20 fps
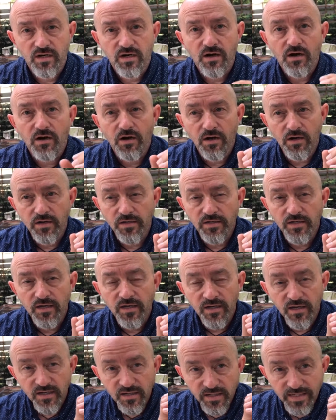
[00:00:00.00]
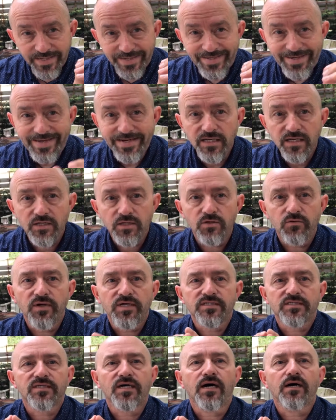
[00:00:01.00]
on getting U
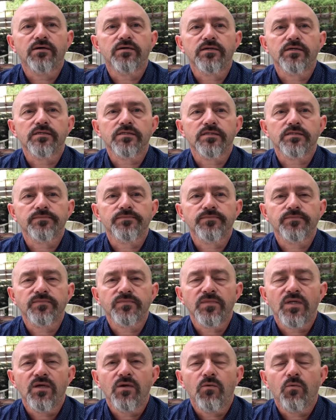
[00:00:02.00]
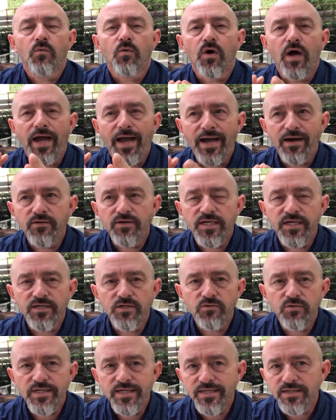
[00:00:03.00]
S dollars. Well, how can
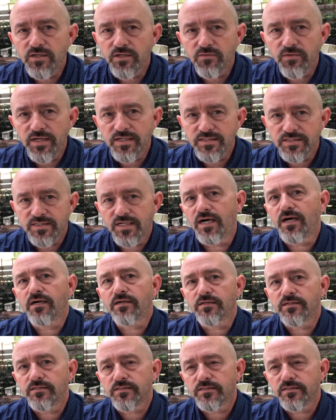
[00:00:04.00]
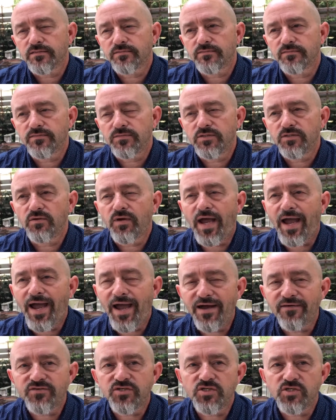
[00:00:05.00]
you get U S dollars? You
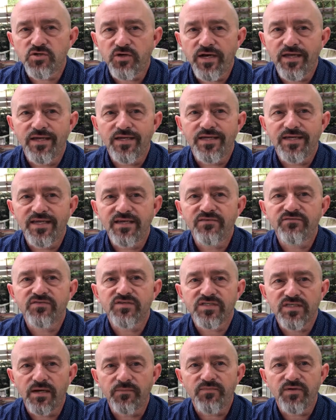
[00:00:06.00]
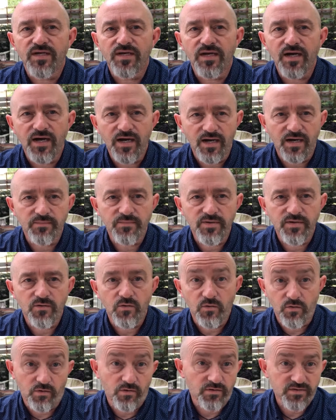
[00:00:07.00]
have to try and give something up
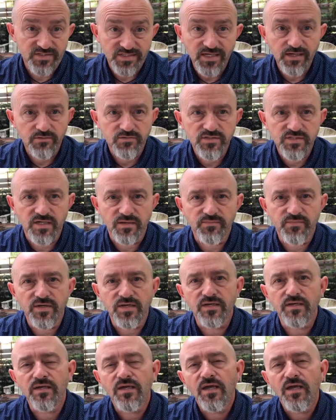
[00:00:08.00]
or sell something